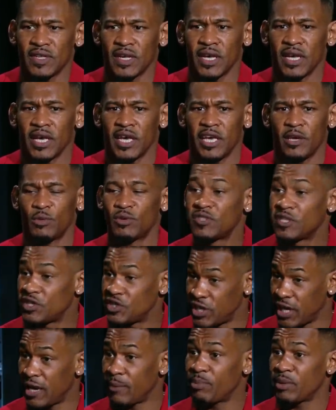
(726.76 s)
Was, he was the
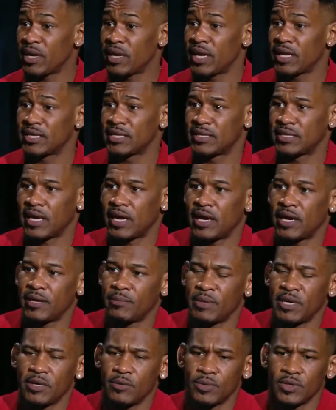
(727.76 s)
champion at the
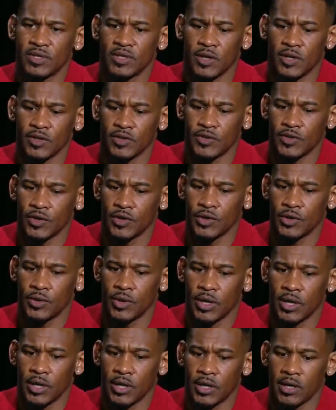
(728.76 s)
time. He was also
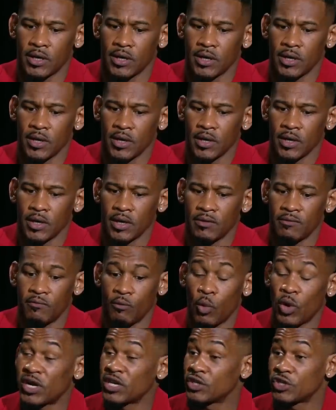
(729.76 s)
uh,
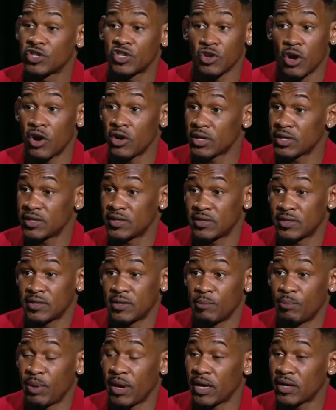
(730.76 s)
one of the strongest
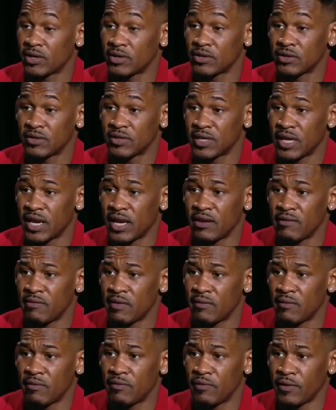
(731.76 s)
competitors that I've
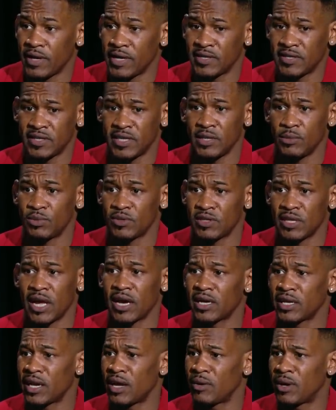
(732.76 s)
ever faced. He was
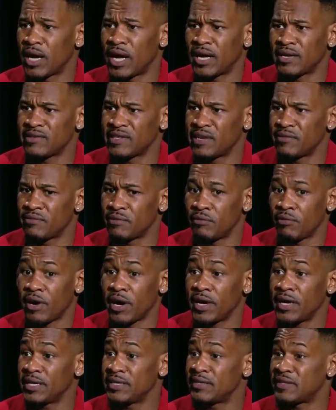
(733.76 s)
knocking out guys left and
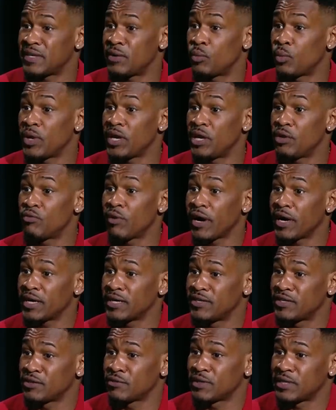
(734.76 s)
right. He sent Winky Wright
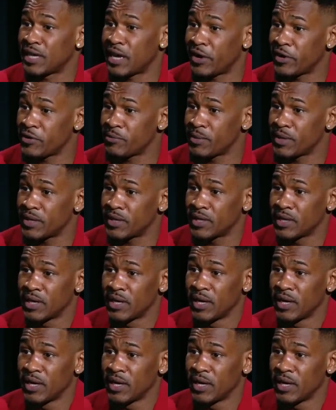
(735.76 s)
into retirement.